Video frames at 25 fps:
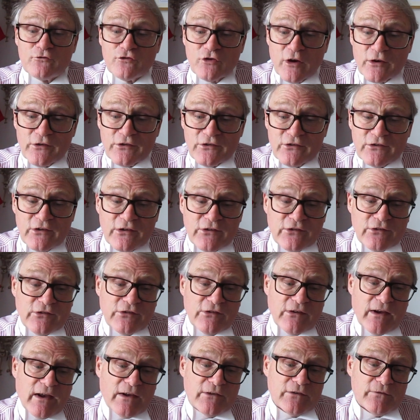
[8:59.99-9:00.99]

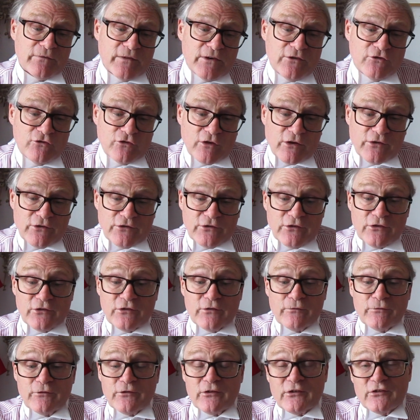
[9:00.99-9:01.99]
justice and of injustice,
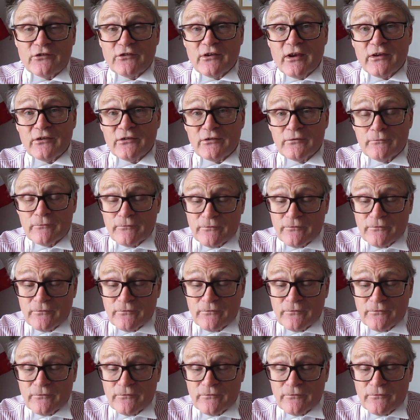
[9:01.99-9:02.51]
of success and